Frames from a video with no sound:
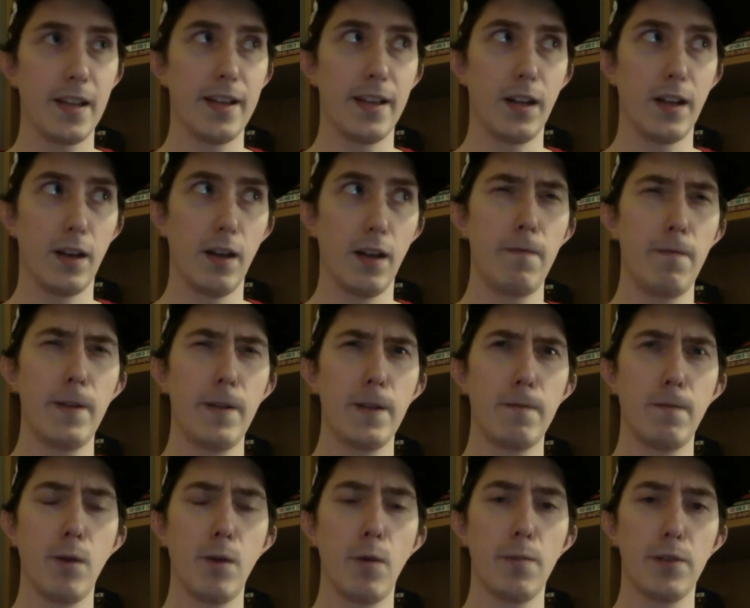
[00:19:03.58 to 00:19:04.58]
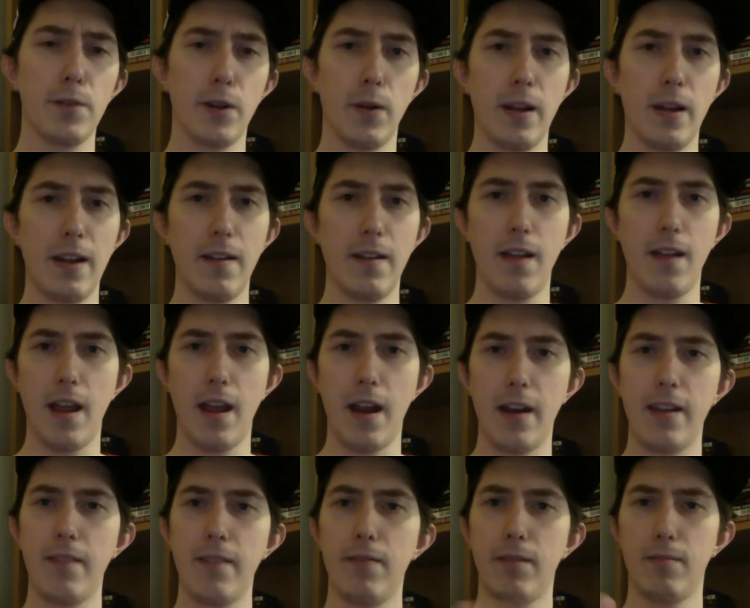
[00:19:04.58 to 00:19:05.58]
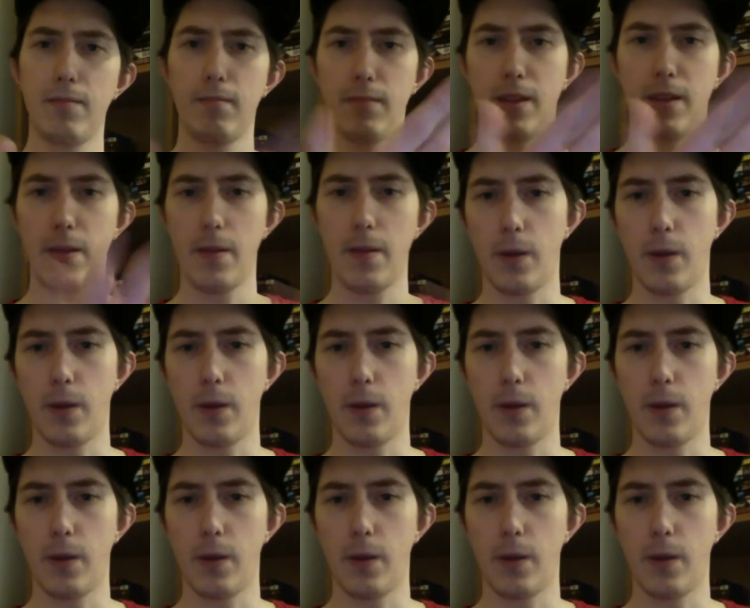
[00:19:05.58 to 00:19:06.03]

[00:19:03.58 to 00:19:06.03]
love these films, you know, and even in the